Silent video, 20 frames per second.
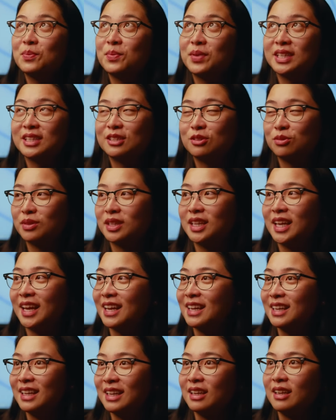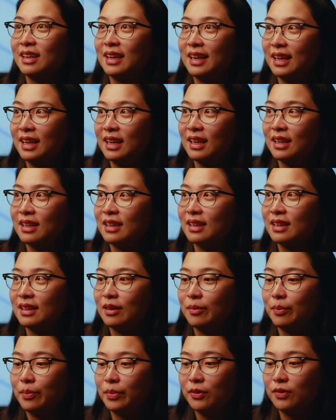But it's really handy and
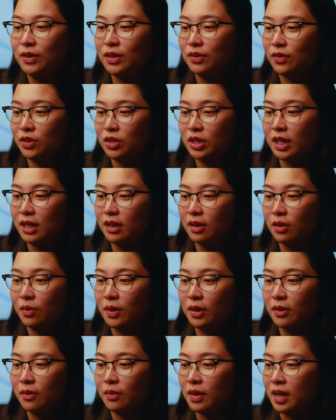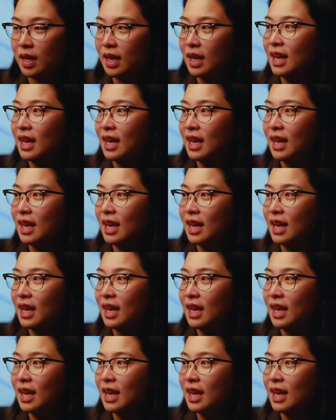perfect for taking around.